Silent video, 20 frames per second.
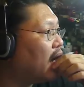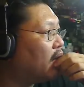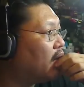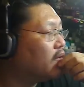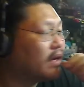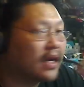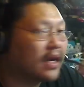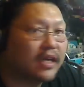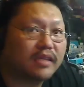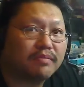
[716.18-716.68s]

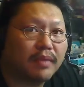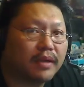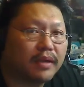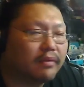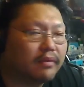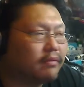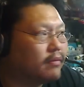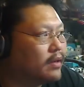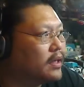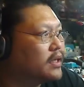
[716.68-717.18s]
Now you
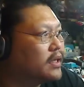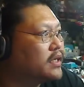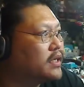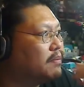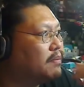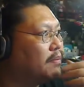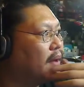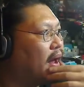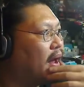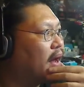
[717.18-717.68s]
guys might
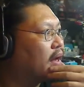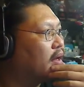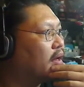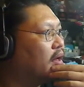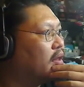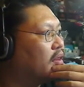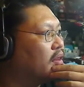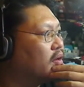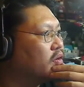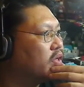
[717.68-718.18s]
want to sit
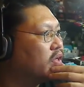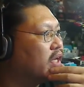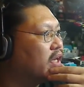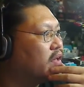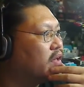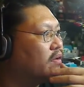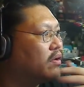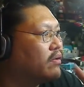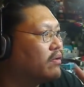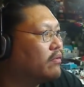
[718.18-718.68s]
back,
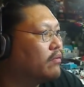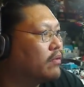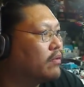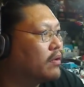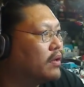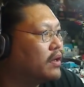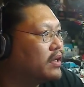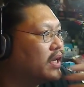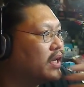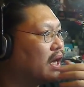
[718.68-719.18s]
those that
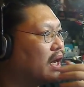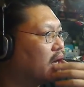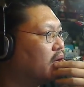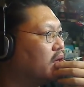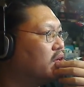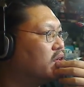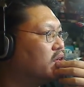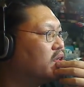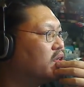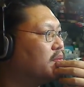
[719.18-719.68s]
is
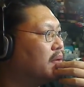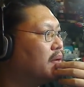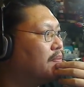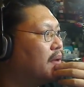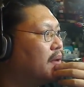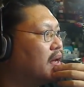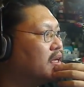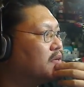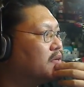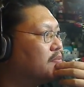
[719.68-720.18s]
not going to use Tamiya